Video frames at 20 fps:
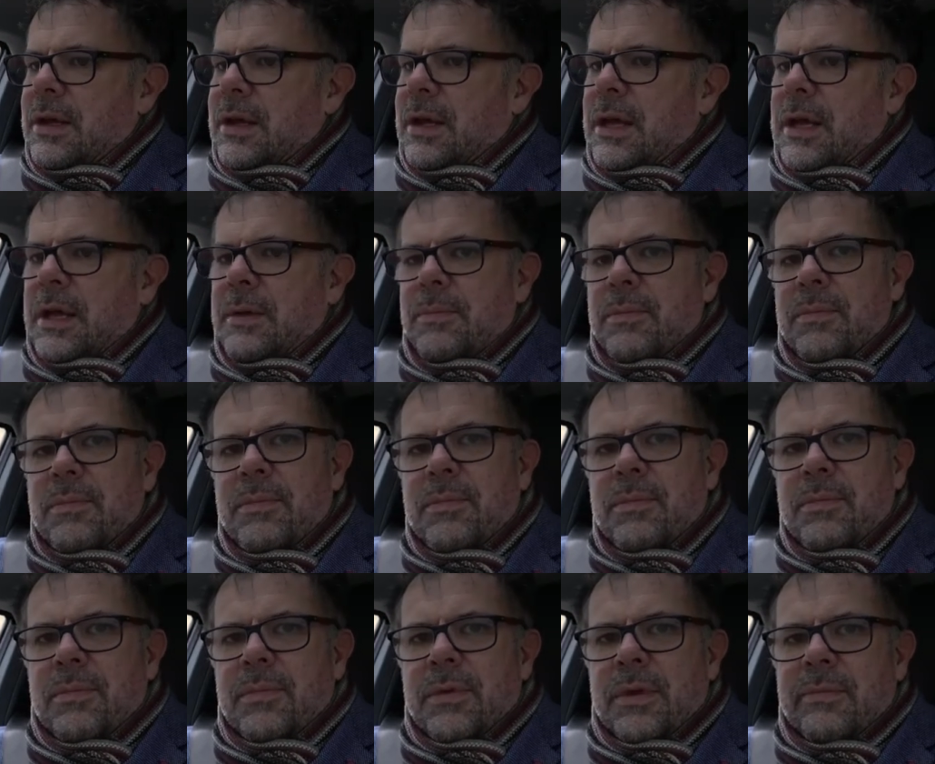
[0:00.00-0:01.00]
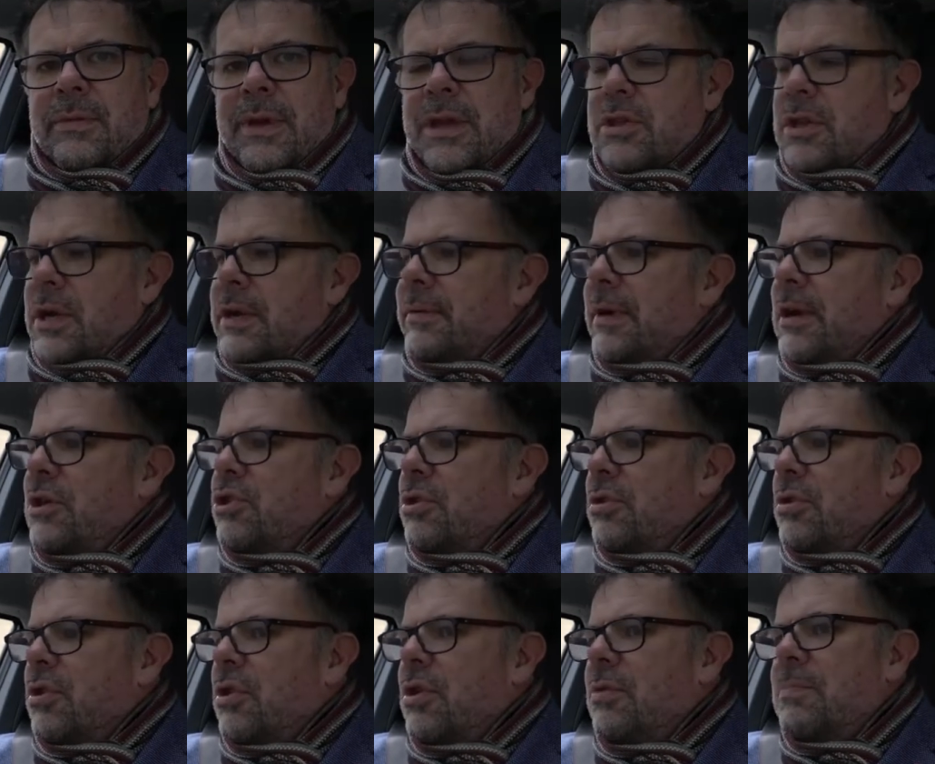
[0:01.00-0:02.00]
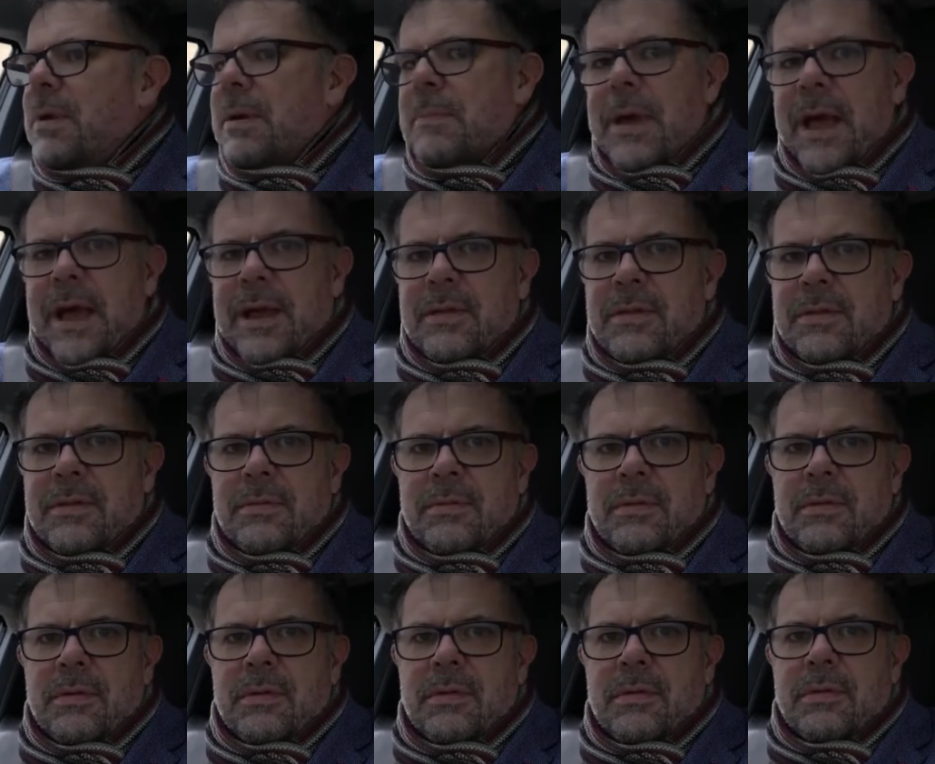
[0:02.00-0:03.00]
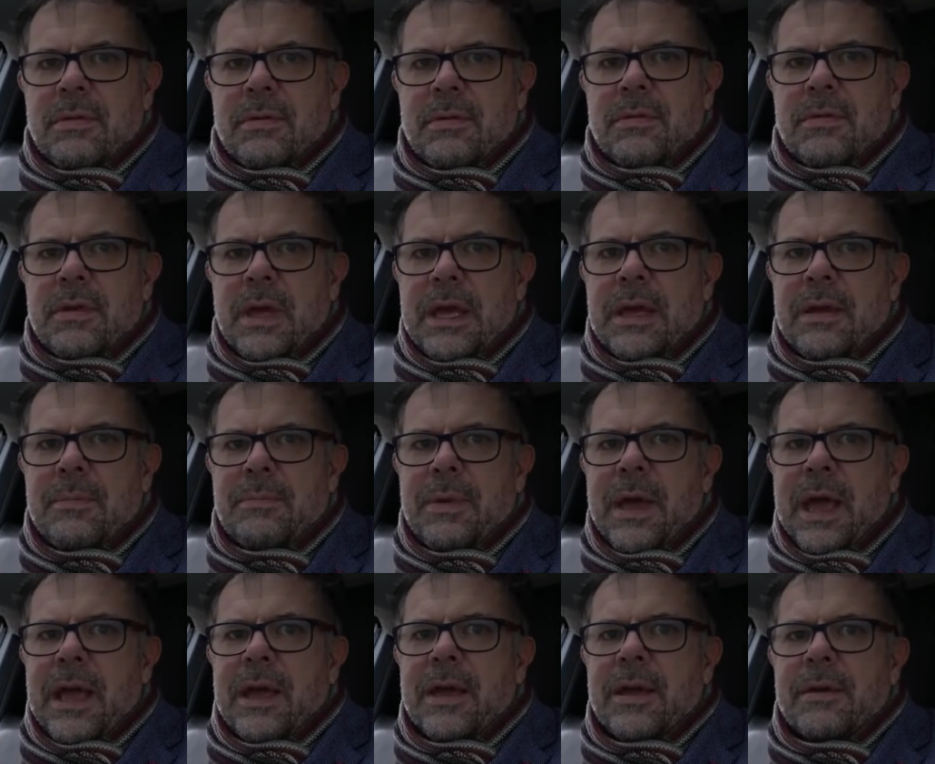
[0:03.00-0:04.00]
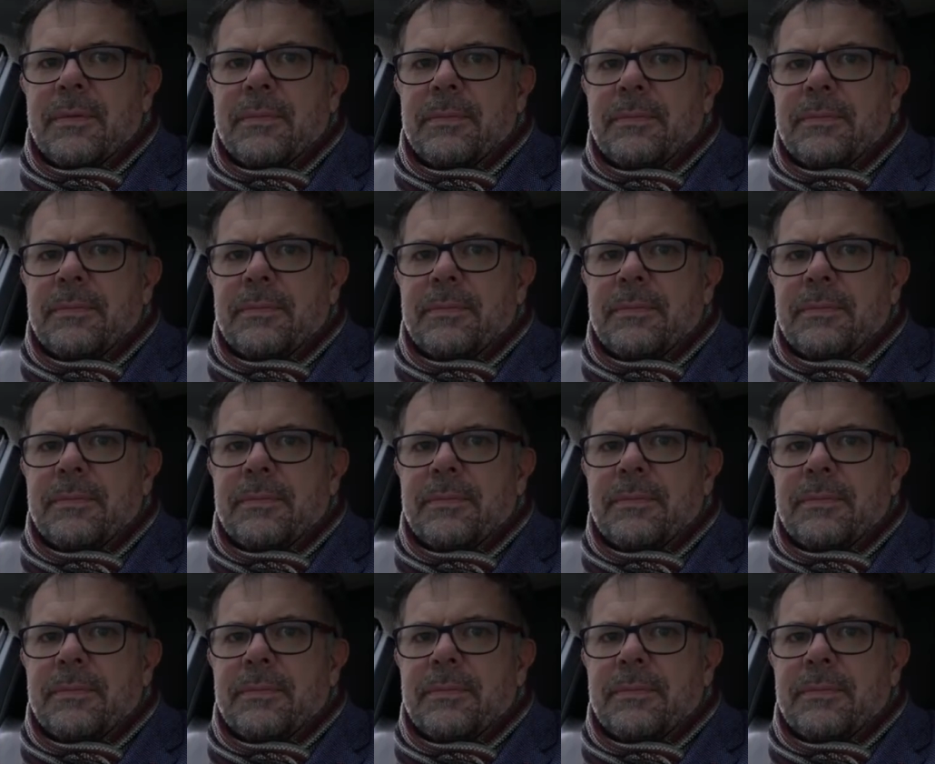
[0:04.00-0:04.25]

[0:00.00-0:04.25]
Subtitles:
the regeneration could be taken back,